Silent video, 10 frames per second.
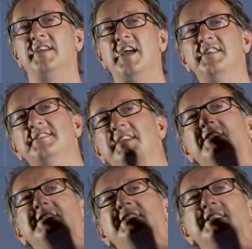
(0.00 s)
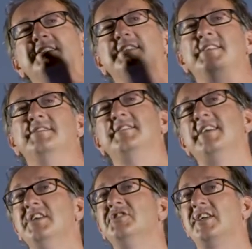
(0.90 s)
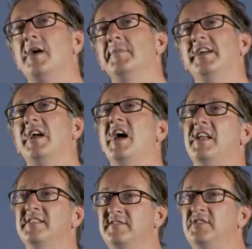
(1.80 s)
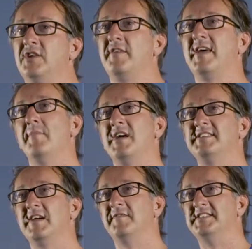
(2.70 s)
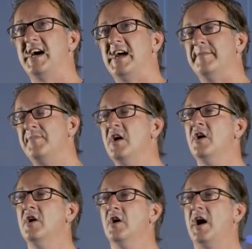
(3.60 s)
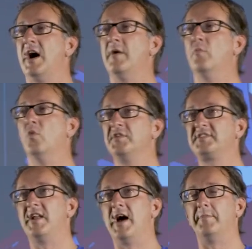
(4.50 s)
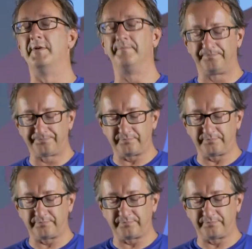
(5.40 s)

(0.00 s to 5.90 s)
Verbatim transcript: Can you see in the distance that there's a teacher coming and, you know, they may save the day? Um, what's going to happen?